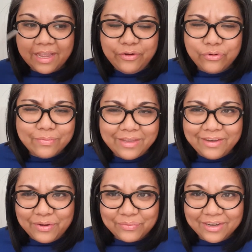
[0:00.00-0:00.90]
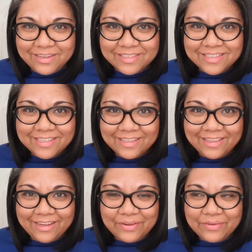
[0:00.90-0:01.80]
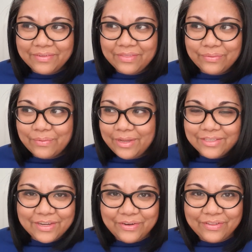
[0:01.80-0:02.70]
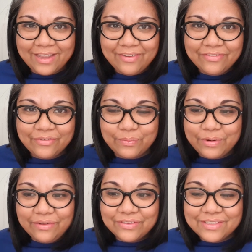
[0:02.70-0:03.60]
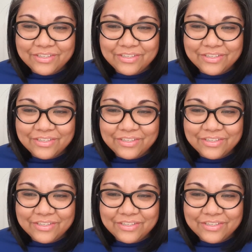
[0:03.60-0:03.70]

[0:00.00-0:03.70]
grew up eating rice, like, throughout my entire life for breakfast,